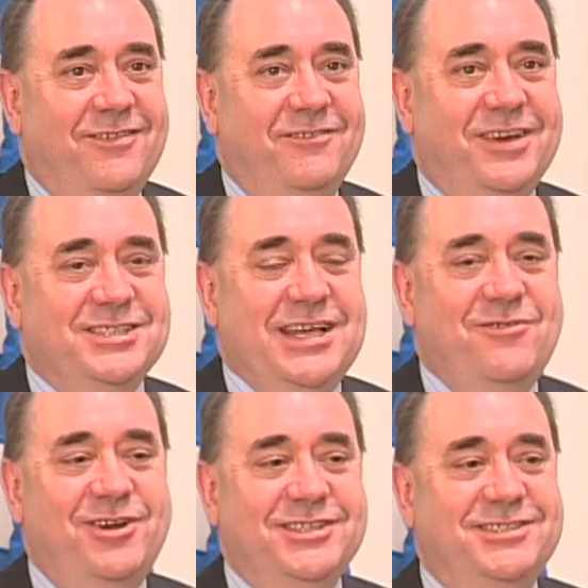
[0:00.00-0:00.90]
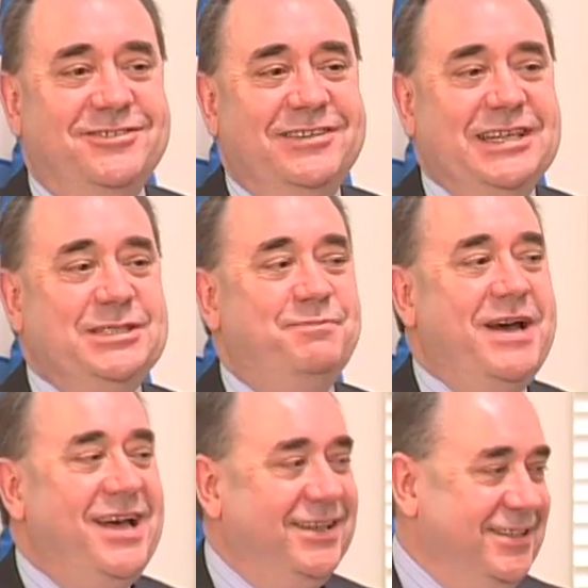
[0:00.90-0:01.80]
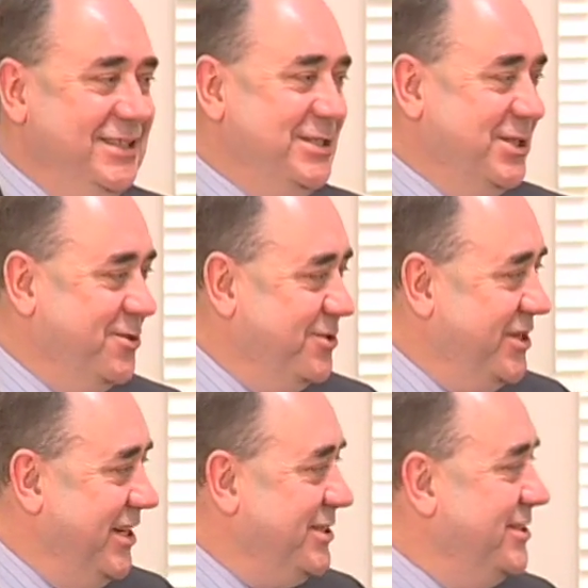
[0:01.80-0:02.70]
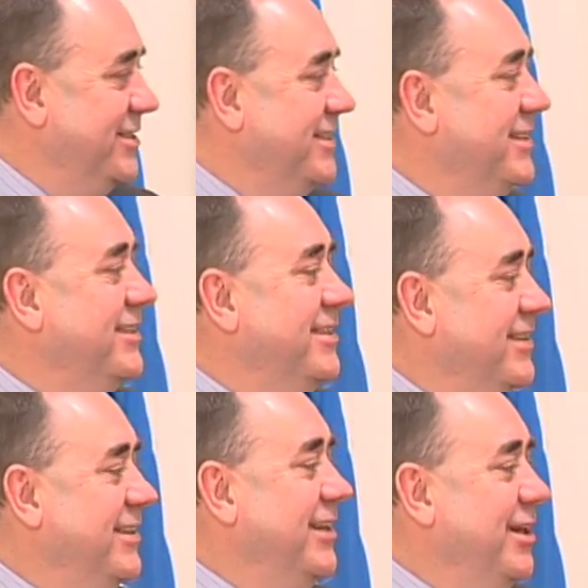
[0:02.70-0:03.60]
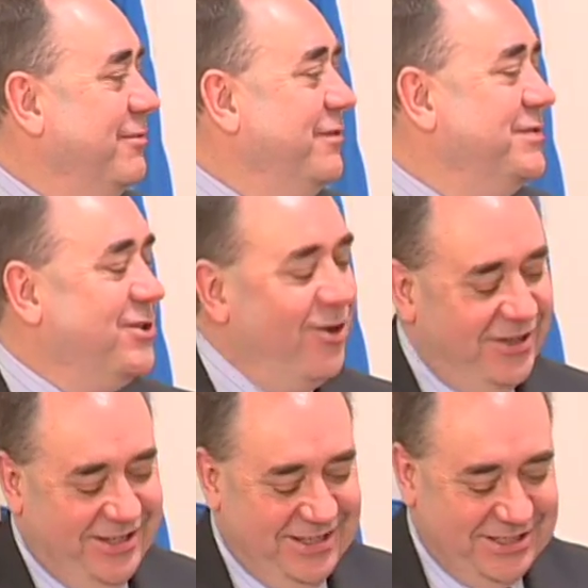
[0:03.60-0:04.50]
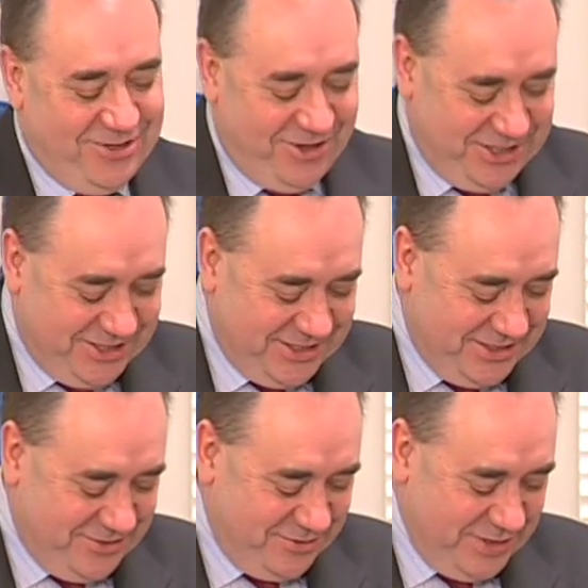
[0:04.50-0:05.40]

Because I want to expand this association with Scotland and Scottishness to